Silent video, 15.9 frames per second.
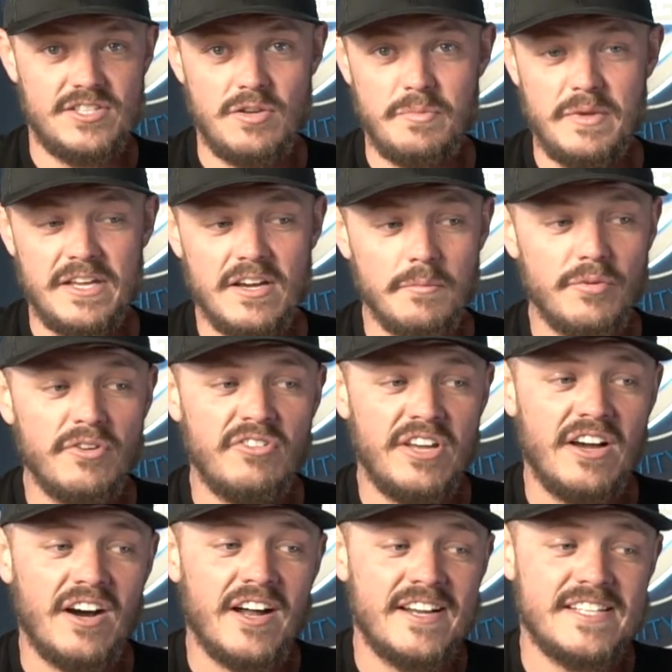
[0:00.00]
to be
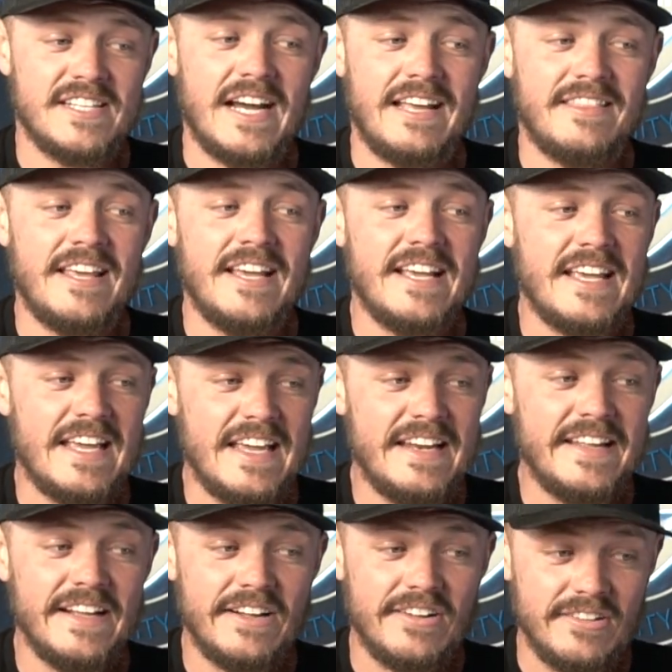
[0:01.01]
completely honest, I think
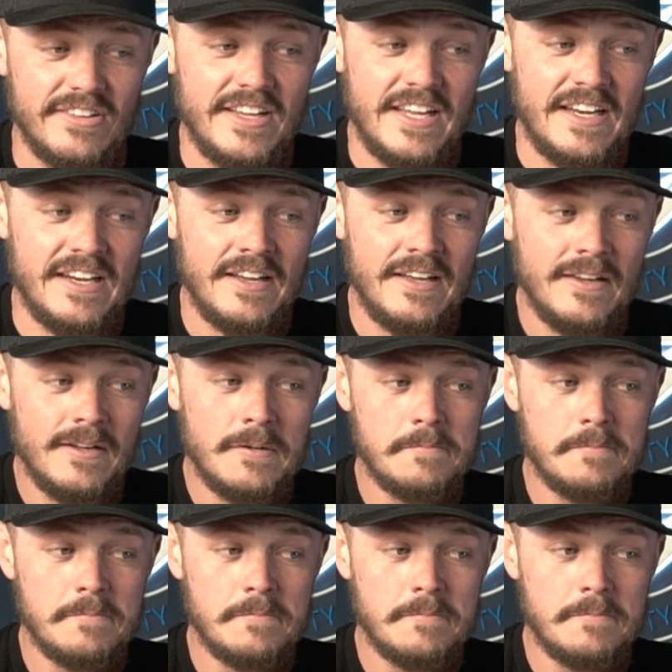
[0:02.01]
eating clean